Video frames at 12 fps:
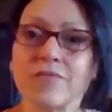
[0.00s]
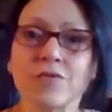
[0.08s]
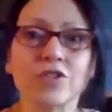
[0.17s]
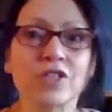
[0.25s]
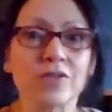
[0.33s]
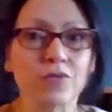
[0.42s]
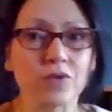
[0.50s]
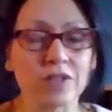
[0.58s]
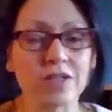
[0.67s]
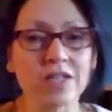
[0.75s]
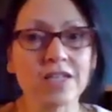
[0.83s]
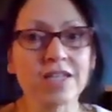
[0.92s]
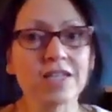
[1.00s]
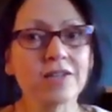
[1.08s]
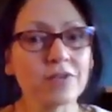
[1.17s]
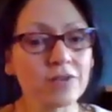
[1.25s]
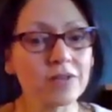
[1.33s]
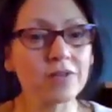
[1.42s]
for different
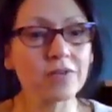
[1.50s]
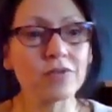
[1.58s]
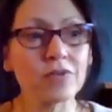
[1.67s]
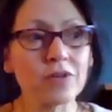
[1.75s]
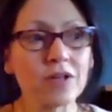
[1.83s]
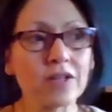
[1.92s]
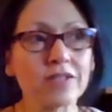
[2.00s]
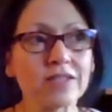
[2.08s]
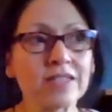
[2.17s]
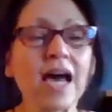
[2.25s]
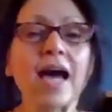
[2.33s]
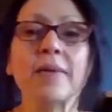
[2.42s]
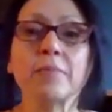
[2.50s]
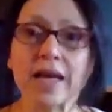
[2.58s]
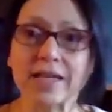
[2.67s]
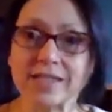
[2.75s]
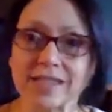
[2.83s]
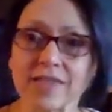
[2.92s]

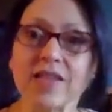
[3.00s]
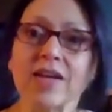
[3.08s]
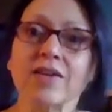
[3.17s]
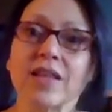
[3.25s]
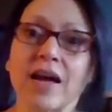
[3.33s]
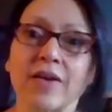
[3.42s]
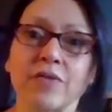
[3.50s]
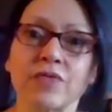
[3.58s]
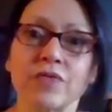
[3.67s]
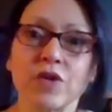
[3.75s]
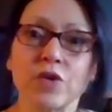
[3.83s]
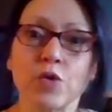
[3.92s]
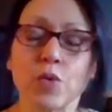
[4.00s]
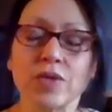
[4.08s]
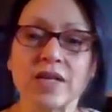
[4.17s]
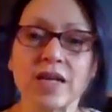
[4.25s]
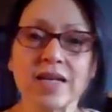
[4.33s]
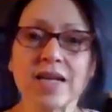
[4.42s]
timelines in their life,
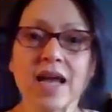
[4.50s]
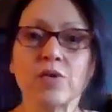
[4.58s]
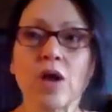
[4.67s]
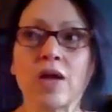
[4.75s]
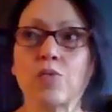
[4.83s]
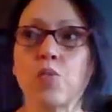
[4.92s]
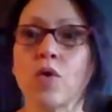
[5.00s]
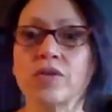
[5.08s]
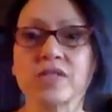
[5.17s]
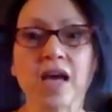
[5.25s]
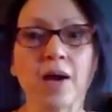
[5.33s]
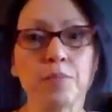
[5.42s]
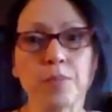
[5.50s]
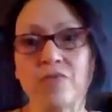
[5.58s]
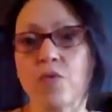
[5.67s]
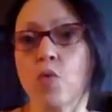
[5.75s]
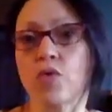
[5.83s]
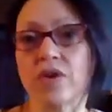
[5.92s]
and what's come
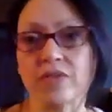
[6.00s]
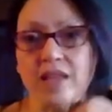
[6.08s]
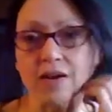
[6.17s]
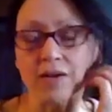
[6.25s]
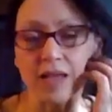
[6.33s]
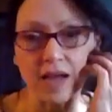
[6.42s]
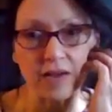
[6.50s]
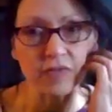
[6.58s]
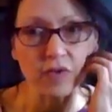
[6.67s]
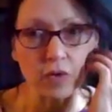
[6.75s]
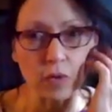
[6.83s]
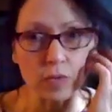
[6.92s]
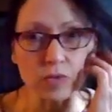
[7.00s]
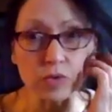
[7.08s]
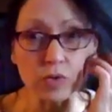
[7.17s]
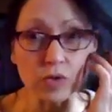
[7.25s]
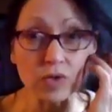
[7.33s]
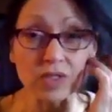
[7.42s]
before in their life,
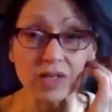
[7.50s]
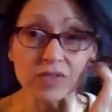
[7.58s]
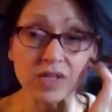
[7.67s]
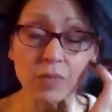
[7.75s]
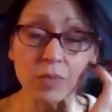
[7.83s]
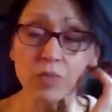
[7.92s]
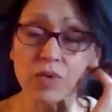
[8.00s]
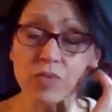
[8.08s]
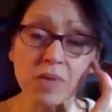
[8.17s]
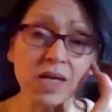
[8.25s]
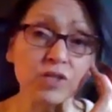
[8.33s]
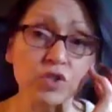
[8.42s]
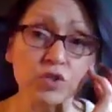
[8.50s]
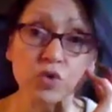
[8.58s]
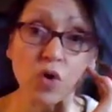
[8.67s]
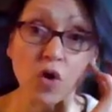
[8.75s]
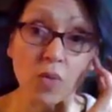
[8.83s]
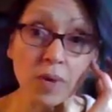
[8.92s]
So you could have someone with major
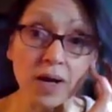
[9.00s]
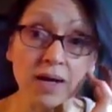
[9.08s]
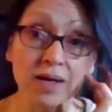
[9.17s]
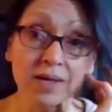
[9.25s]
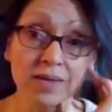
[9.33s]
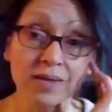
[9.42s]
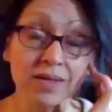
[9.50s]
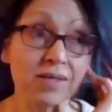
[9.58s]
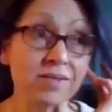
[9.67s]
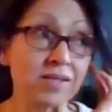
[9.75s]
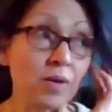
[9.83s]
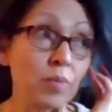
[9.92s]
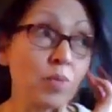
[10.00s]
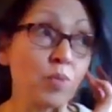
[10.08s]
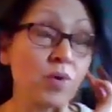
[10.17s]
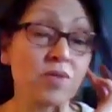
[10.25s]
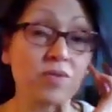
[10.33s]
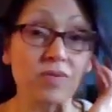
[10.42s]
trauma and someone
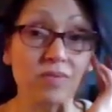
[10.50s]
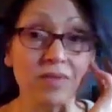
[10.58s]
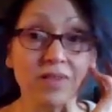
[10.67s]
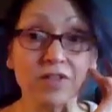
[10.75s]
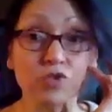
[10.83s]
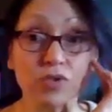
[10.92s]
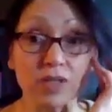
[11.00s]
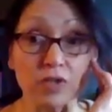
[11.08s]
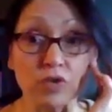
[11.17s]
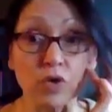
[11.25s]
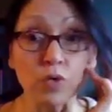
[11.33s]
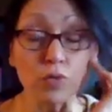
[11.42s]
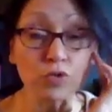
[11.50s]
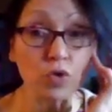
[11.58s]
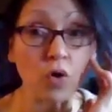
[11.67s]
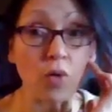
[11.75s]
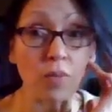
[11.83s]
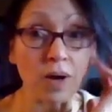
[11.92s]
with literally no
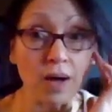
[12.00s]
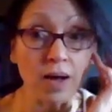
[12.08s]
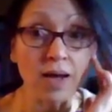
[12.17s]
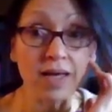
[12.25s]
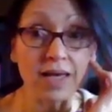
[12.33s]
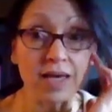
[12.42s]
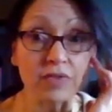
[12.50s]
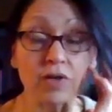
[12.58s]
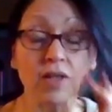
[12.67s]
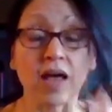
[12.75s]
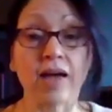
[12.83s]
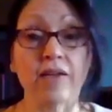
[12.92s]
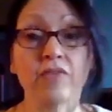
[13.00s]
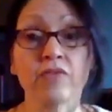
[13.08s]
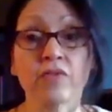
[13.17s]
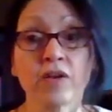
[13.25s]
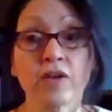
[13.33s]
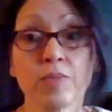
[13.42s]
trauma in their life,
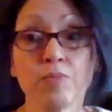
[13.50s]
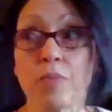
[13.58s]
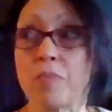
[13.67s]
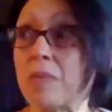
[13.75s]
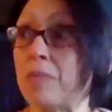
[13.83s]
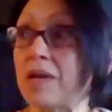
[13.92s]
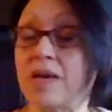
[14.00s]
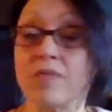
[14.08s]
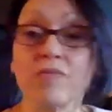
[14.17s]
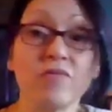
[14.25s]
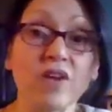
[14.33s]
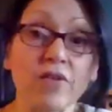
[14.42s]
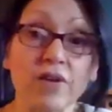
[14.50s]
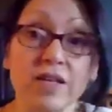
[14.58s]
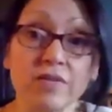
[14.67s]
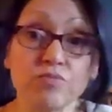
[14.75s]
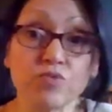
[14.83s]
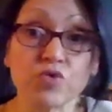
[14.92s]
but maybe
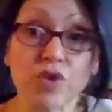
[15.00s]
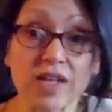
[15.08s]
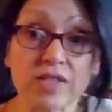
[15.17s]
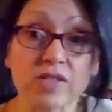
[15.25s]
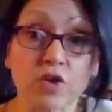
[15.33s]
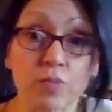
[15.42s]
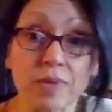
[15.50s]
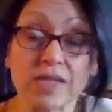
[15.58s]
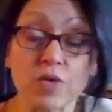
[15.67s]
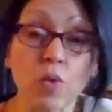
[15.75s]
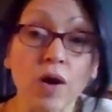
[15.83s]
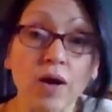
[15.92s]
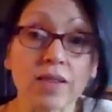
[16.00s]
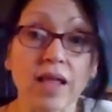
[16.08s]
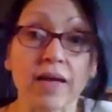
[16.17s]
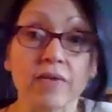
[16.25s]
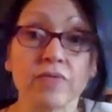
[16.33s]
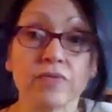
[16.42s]
very stressed or busy work
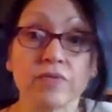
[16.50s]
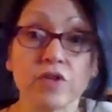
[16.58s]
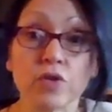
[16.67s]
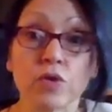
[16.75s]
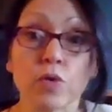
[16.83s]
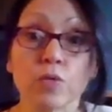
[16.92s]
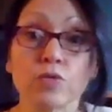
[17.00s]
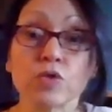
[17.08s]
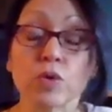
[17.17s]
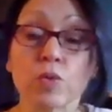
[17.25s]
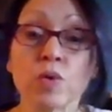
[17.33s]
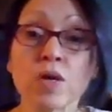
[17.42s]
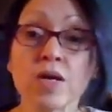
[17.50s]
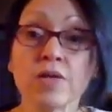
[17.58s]
life, so